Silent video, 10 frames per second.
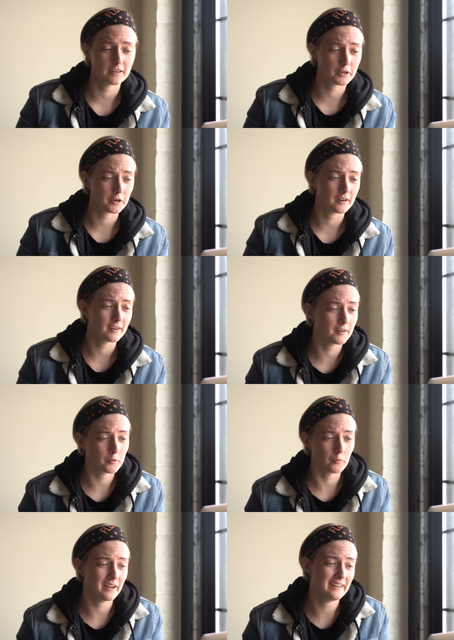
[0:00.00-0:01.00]
occur
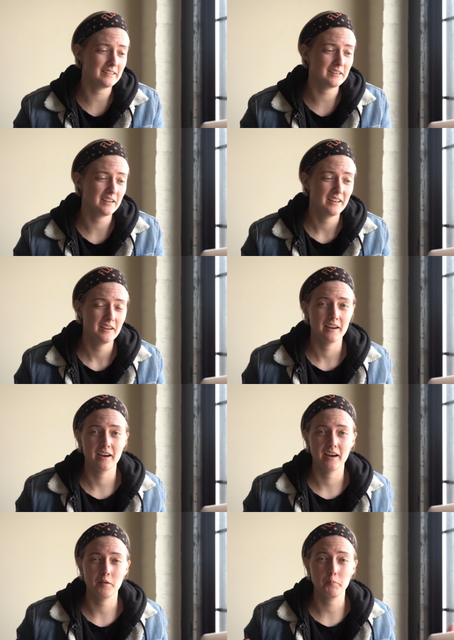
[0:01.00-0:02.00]
when uh,